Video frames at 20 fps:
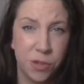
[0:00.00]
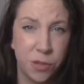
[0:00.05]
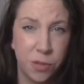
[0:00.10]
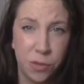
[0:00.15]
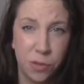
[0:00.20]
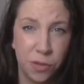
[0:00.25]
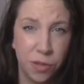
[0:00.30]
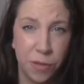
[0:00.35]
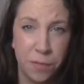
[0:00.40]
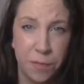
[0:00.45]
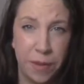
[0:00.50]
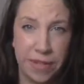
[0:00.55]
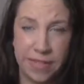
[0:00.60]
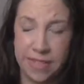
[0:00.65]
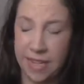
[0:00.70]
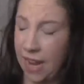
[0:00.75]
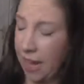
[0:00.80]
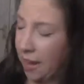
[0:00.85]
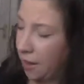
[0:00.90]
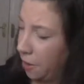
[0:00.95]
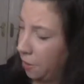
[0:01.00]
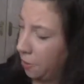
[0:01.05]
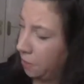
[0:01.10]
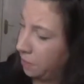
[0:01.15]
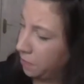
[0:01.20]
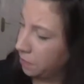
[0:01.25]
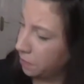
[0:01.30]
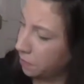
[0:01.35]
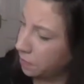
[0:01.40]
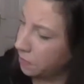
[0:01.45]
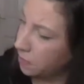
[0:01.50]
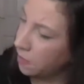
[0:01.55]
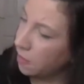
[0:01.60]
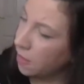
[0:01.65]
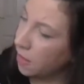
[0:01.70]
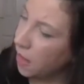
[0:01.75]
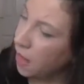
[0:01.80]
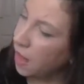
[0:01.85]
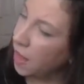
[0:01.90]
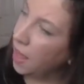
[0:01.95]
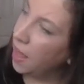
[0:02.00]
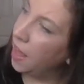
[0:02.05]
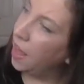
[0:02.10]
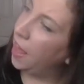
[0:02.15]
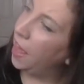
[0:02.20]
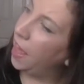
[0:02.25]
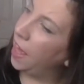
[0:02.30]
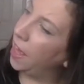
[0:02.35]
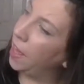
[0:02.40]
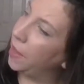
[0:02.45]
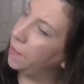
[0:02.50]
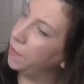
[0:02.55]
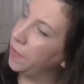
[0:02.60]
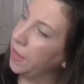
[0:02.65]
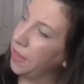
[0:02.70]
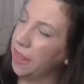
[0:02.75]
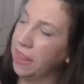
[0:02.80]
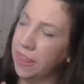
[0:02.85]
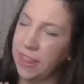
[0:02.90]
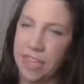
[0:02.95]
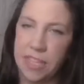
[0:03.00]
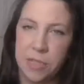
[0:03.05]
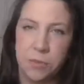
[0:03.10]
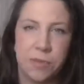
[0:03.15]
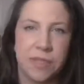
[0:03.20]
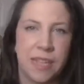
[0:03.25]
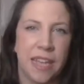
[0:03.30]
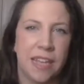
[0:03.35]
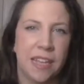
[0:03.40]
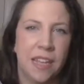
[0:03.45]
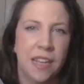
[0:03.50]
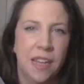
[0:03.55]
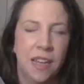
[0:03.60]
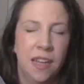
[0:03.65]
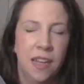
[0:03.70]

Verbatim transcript: at all compared to Lego. Um, I think this was like,